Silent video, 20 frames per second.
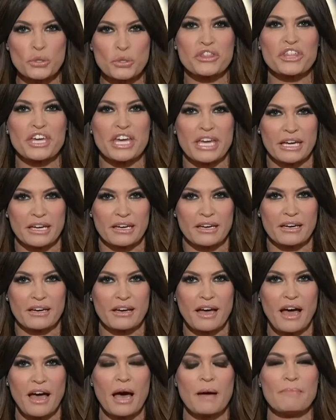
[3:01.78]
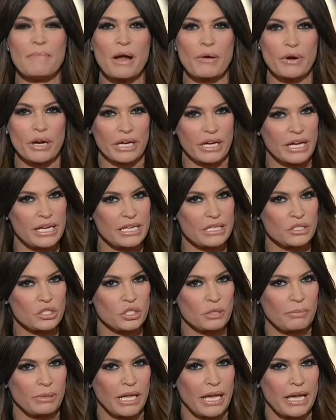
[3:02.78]
think America is
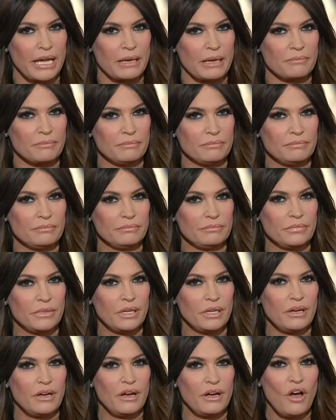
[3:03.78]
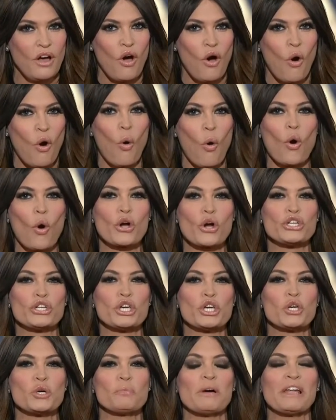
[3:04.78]
to blame? Or do
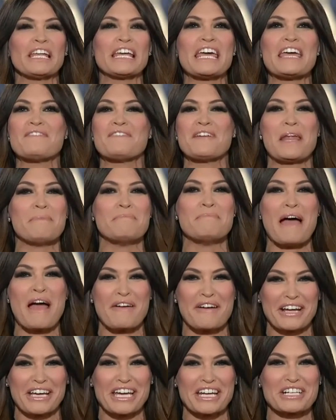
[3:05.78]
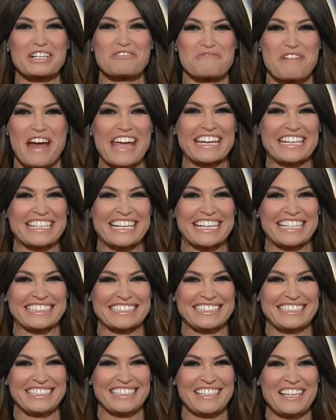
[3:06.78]
you believe in American
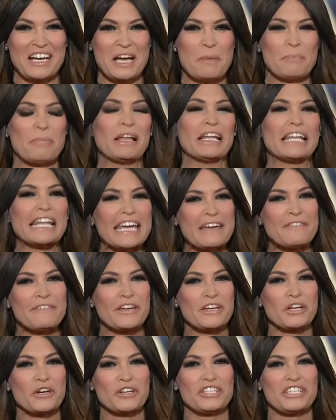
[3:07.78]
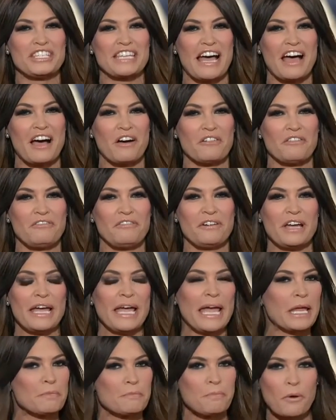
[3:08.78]
greatness, believe in yourself,
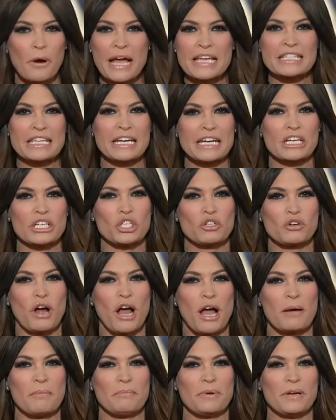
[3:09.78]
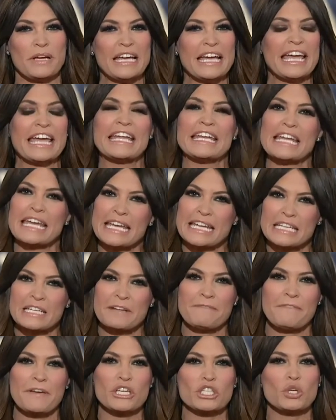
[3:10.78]
in President Trump, in
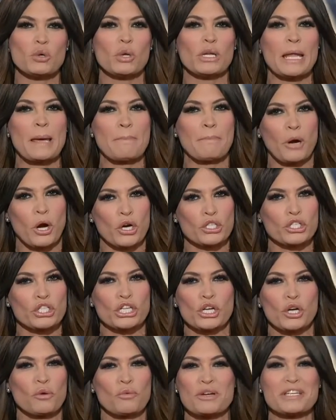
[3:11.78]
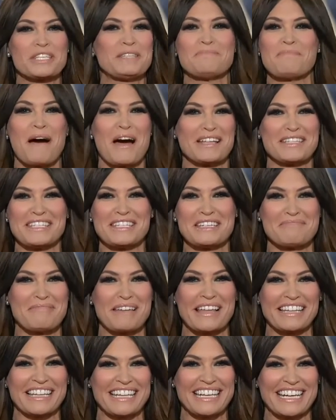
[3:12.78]
individual and personal
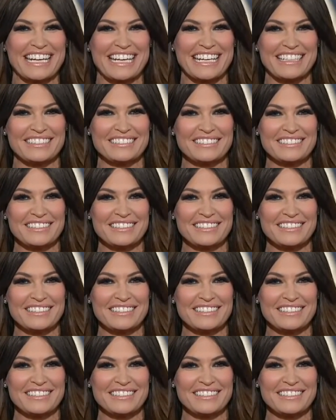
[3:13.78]
responsibility?